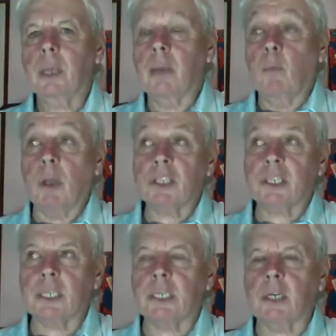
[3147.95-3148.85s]
In one
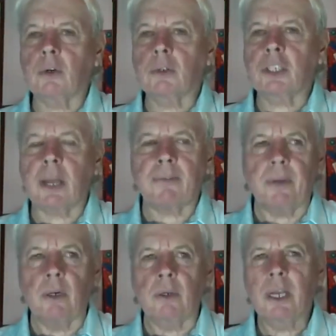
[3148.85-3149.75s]
city called
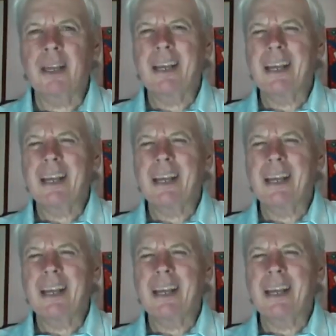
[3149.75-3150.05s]
Sheffield,